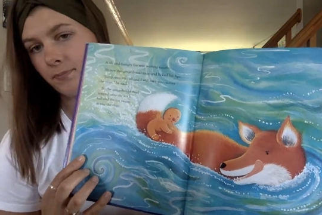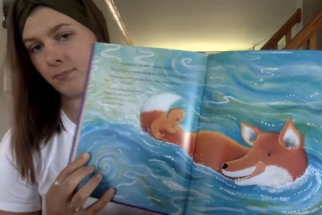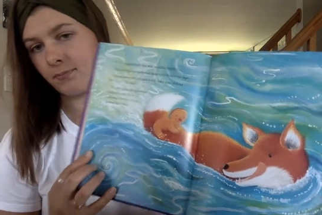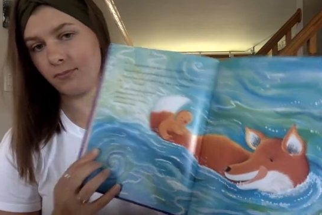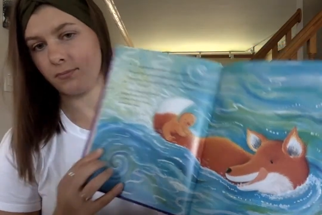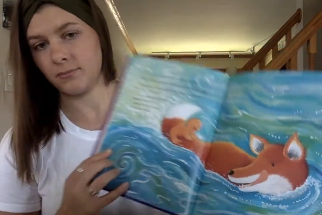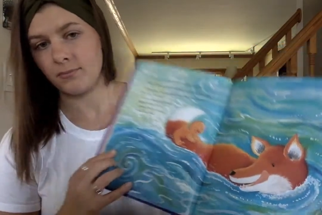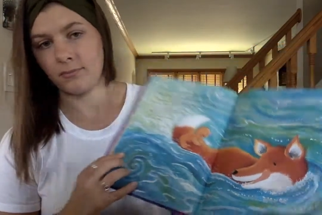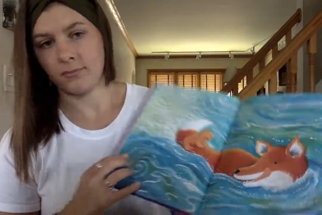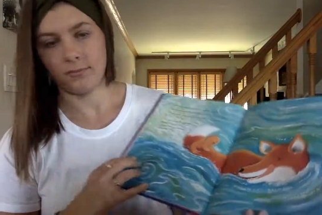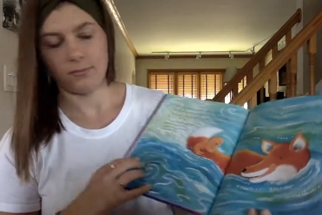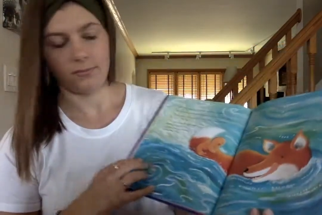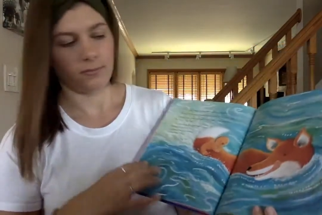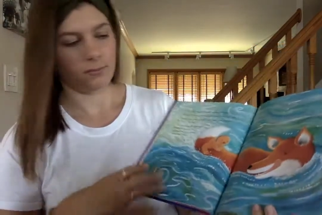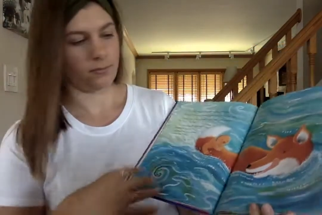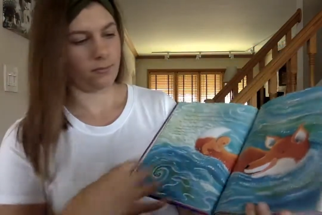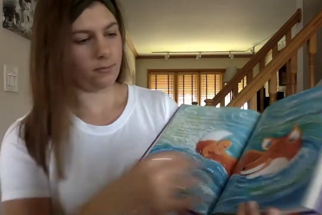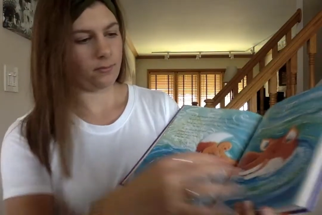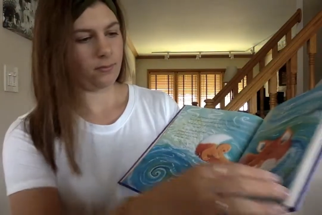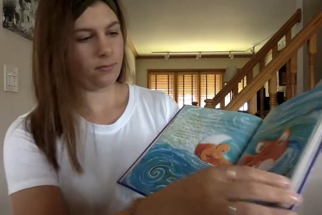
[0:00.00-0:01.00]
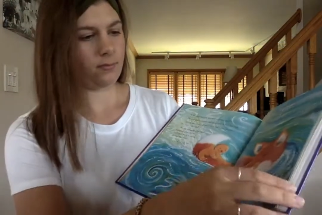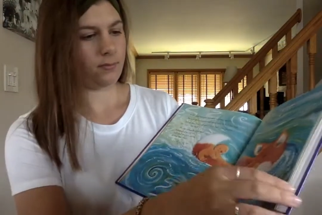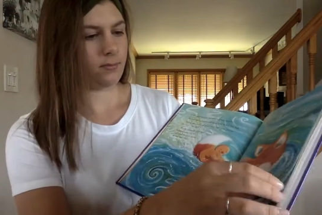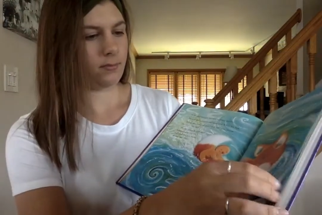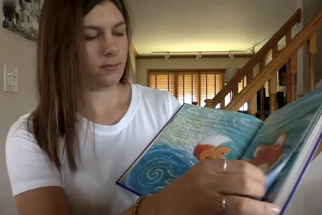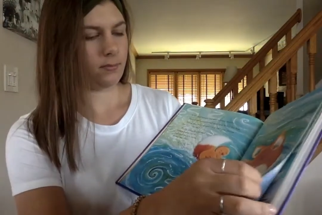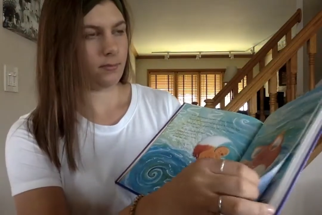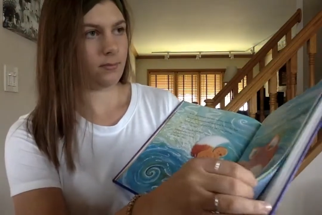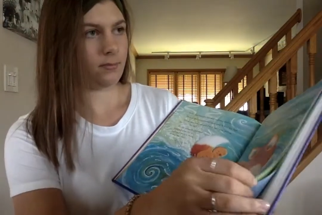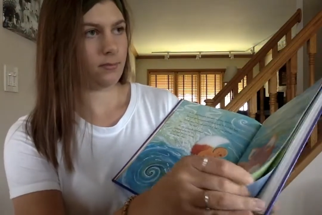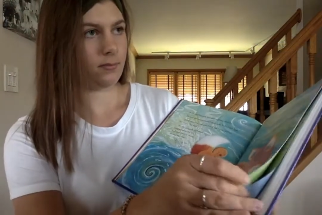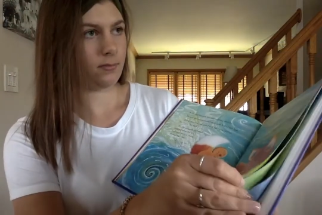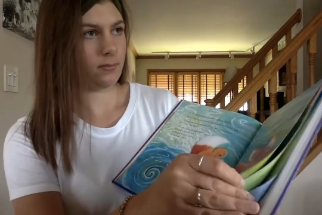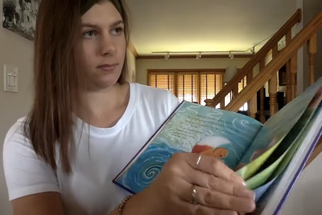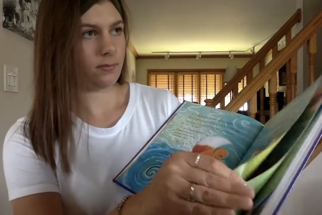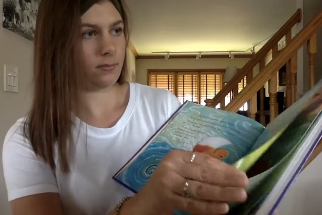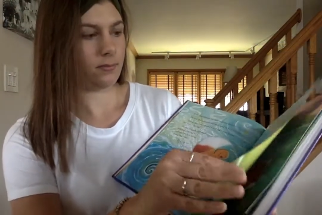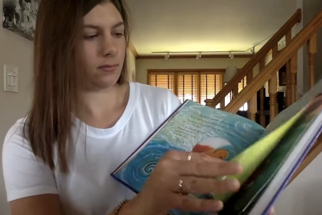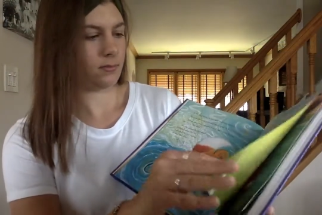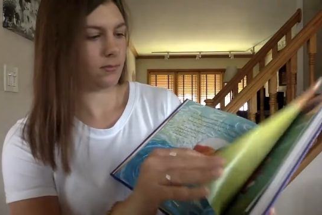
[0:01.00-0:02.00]

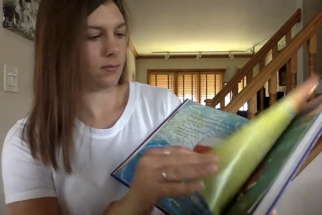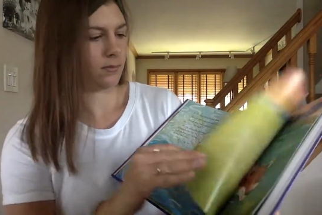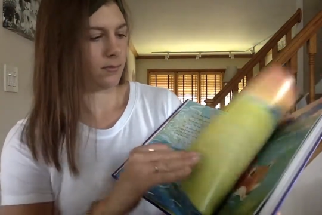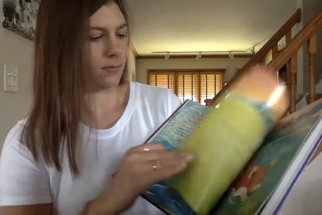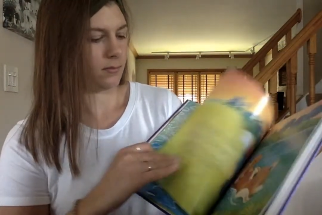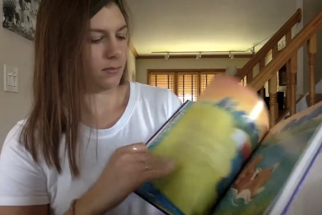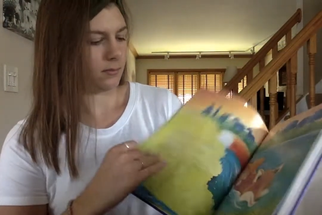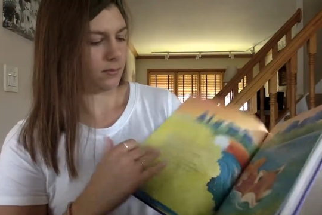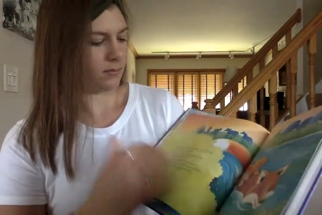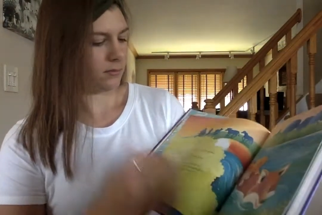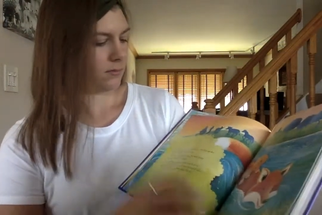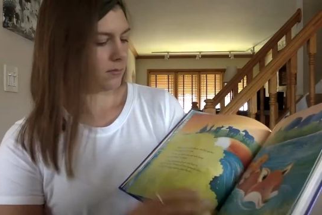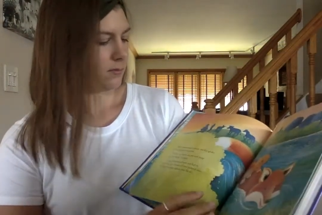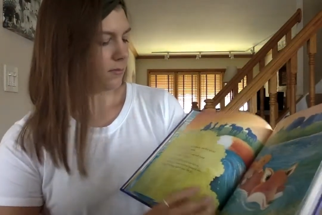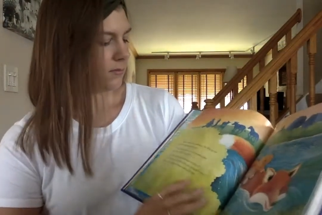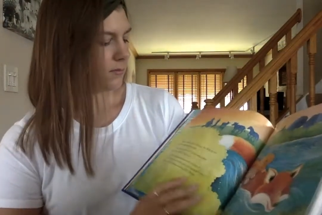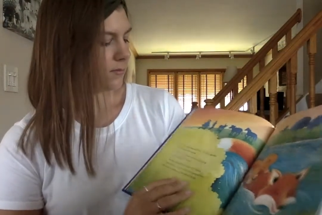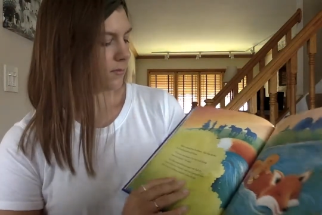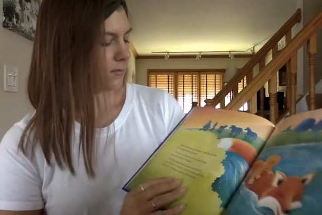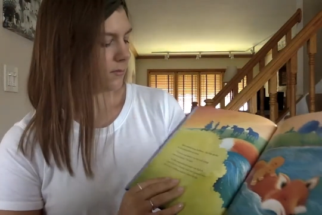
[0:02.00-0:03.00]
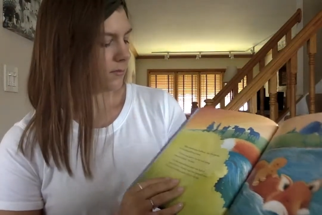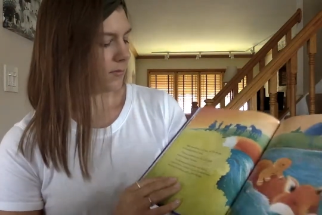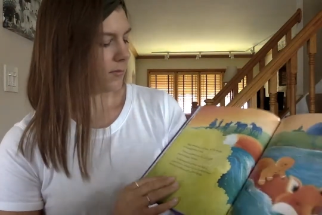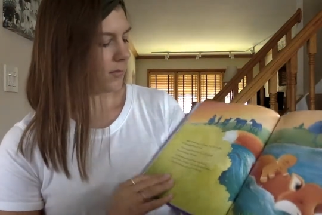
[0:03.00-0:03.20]
[no speech]